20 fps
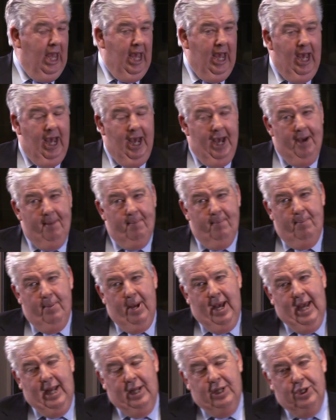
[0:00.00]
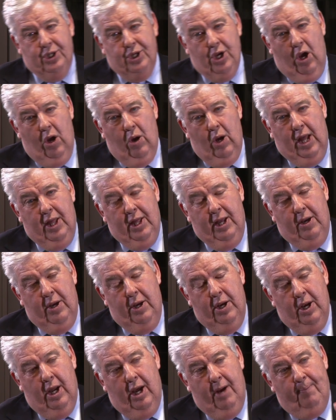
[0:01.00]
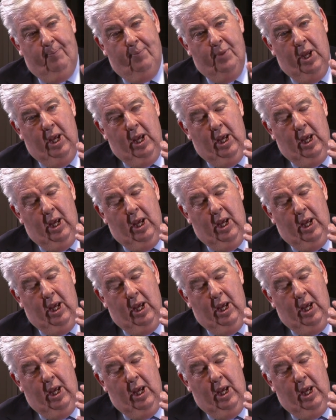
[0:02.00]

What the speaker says: And then